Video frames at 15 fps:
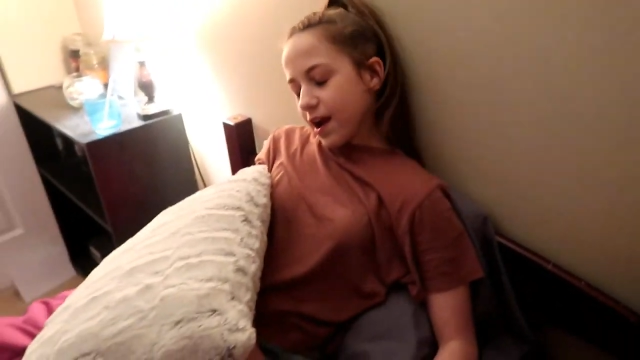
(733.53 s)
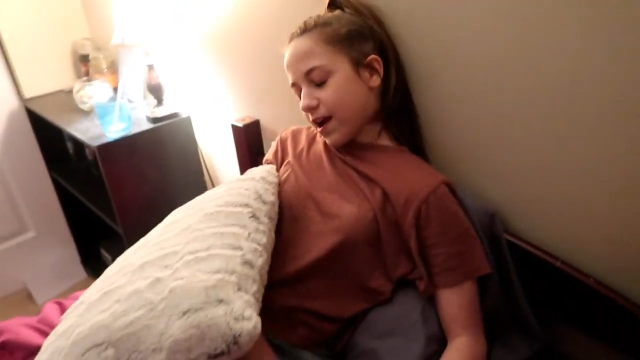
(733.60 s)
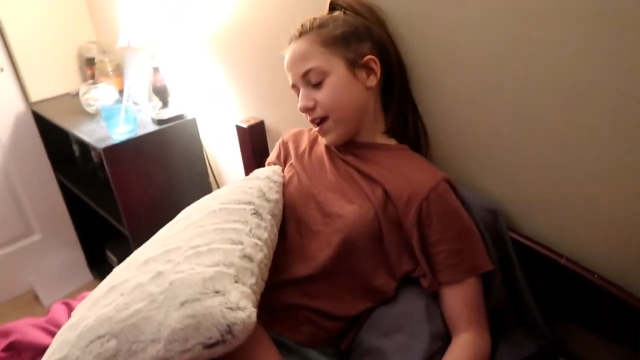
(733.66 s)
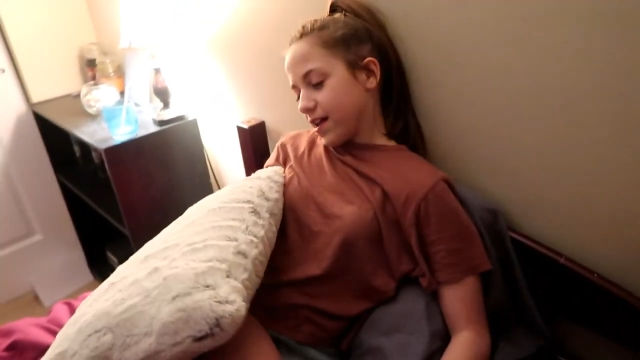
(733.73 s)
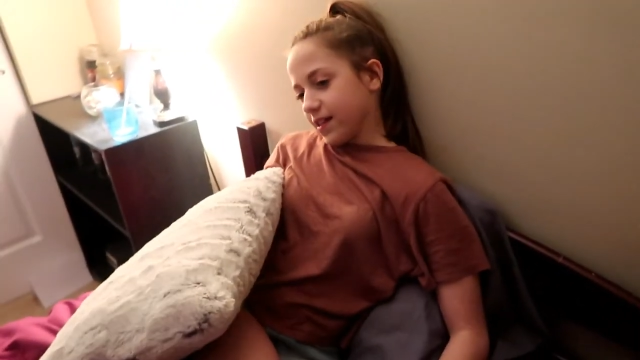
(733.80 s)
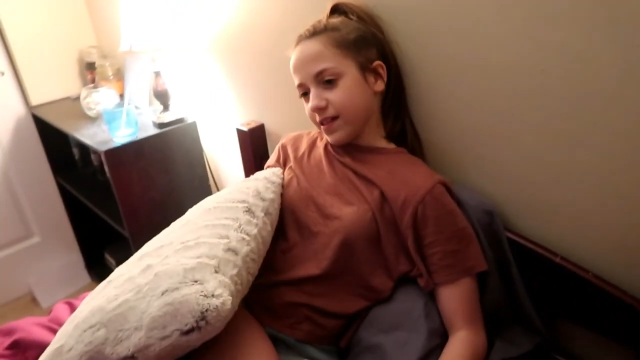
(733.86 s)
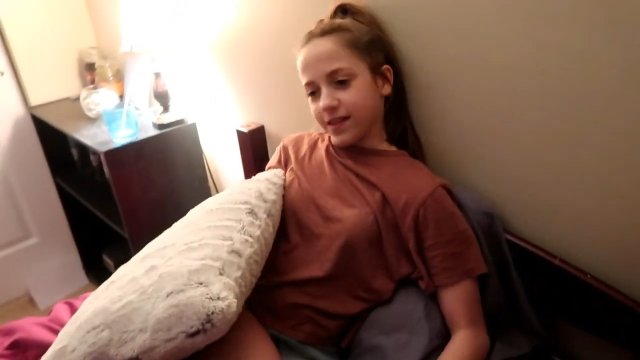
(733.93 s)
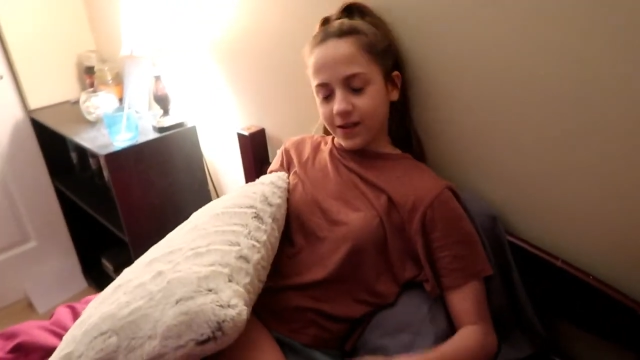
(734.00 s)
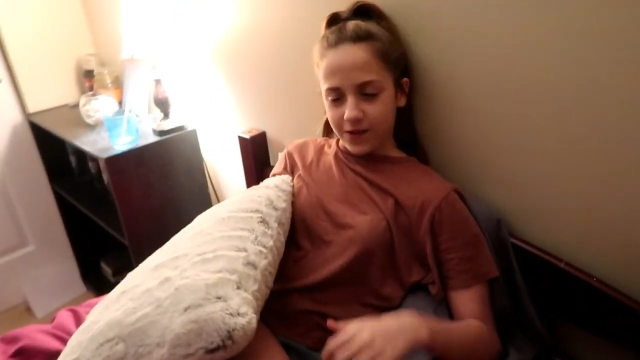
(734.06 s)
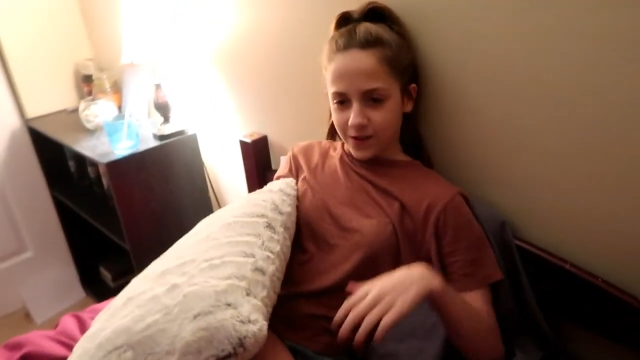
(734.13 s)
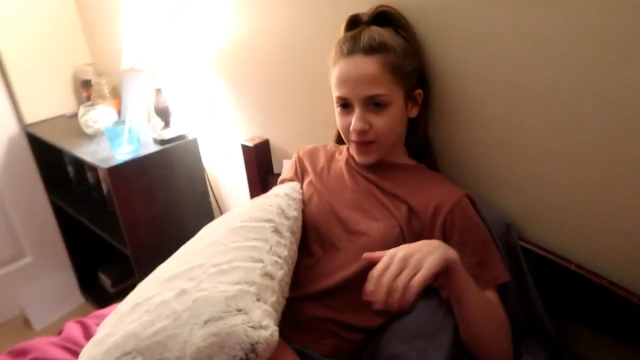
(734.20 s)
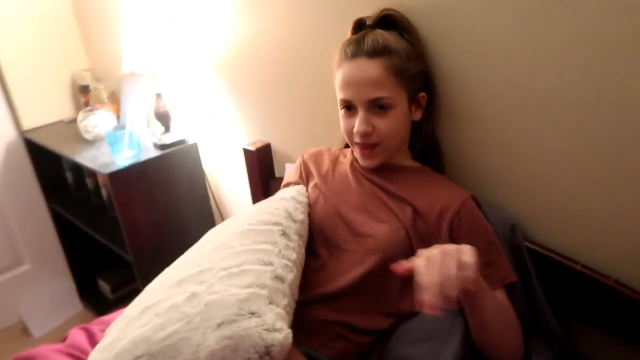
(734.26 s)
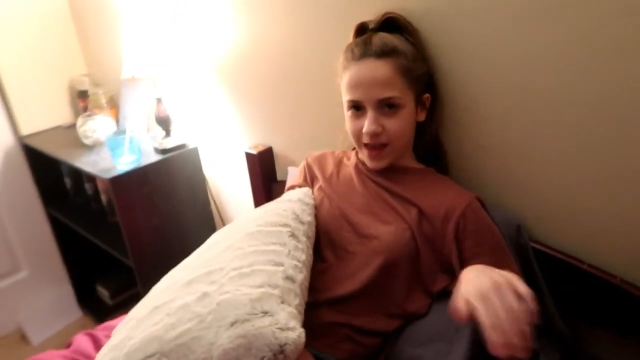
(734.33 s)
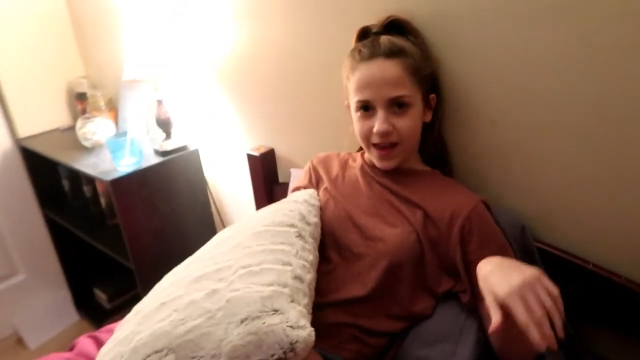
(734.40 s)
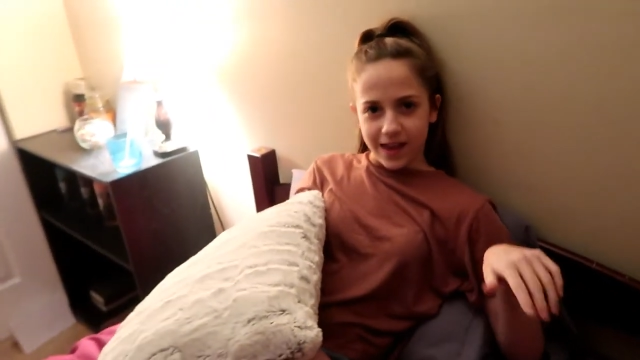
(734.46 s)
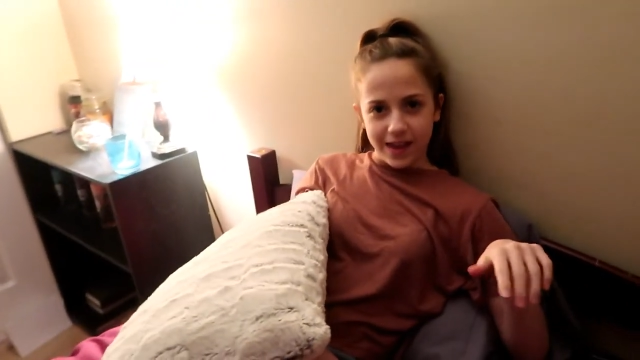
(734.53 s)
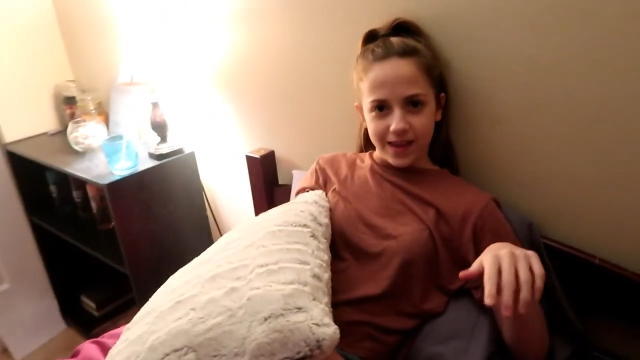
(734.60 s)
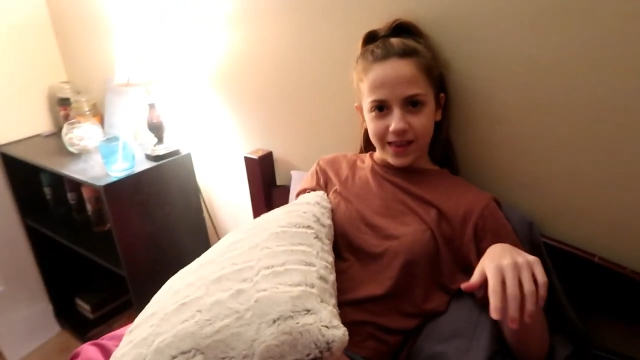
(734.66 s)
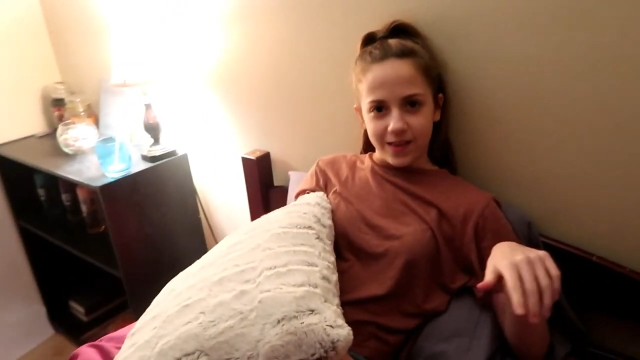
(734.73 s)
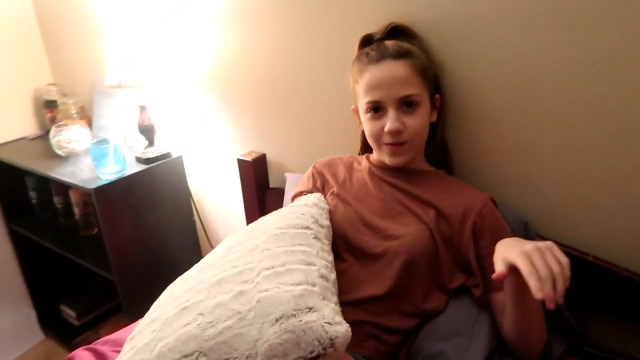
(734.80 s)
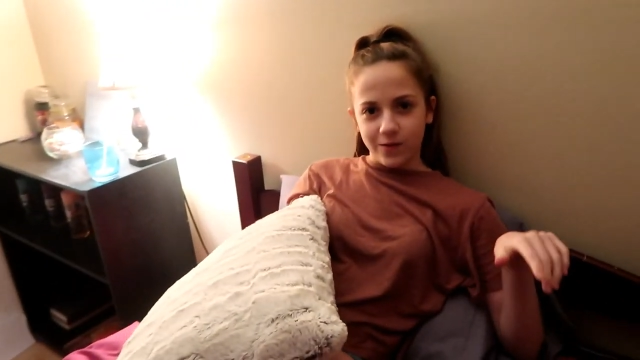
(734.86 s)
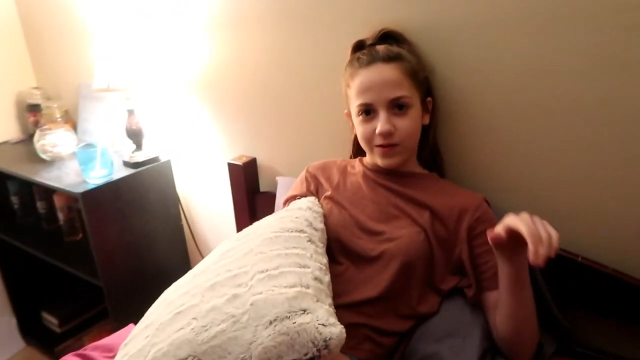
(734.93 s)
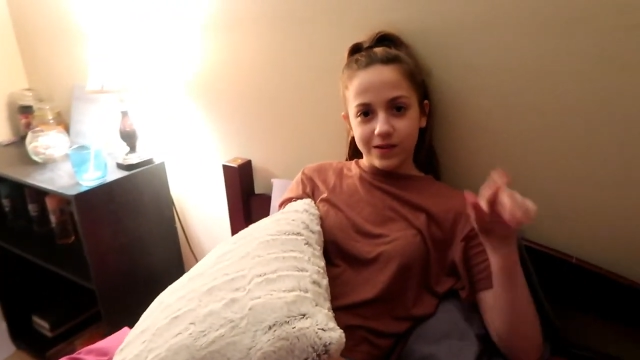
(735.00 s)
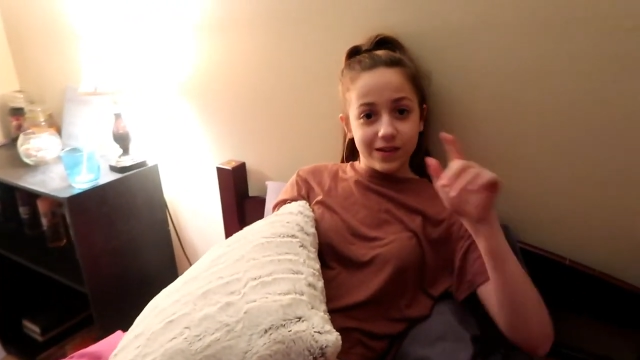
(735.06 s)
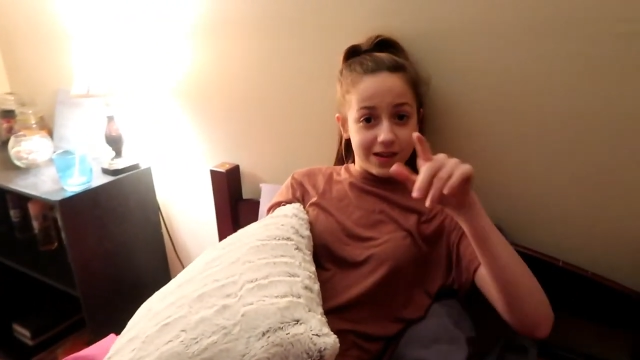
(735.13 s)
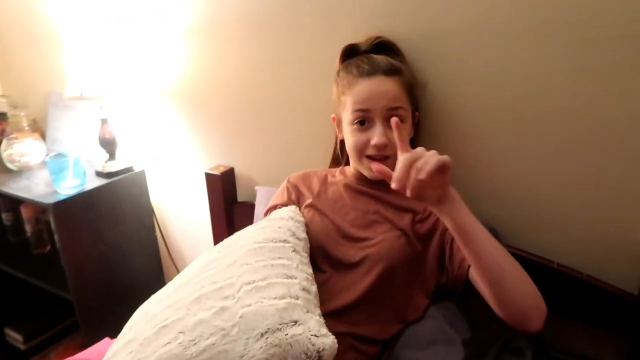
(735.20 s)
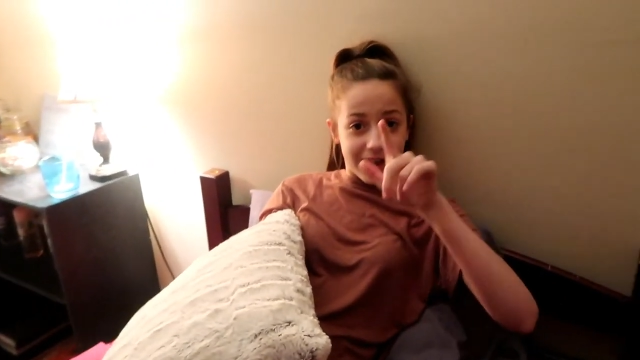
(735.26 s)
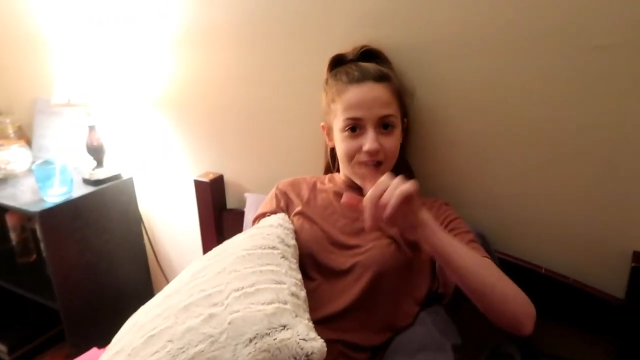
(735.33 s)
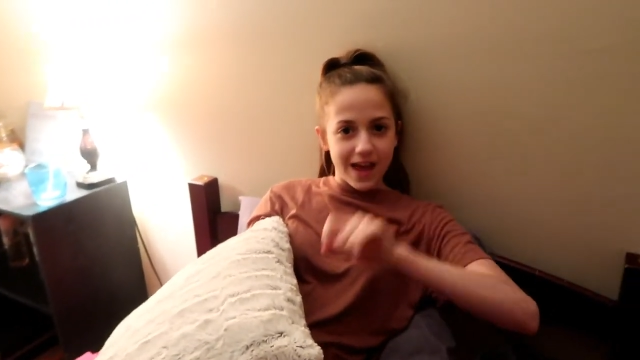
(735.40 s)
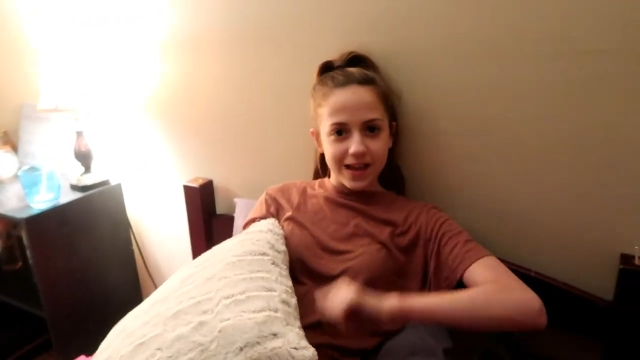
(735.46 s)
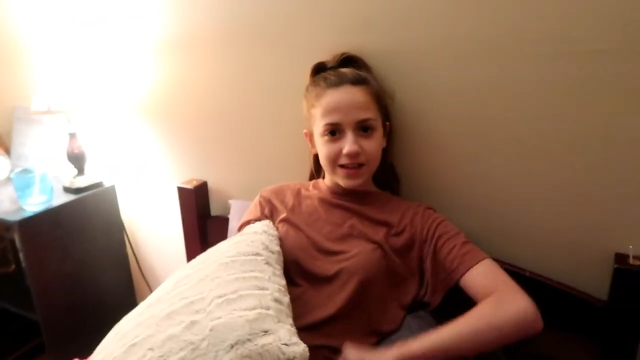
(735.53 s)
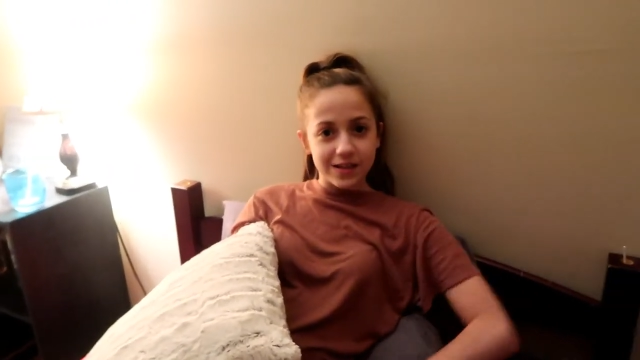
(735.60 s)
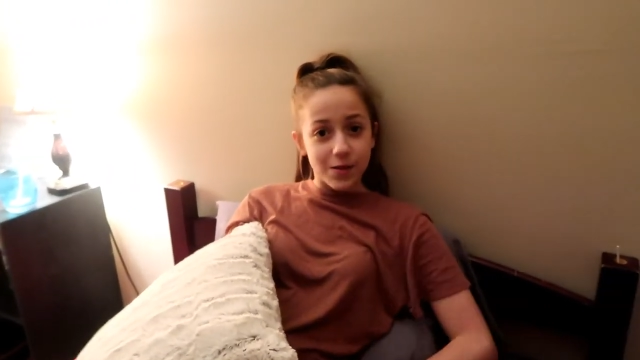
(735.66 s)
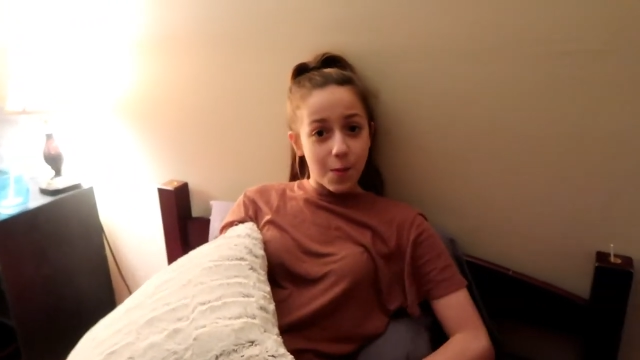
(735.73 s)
and all that, and we'll see you guys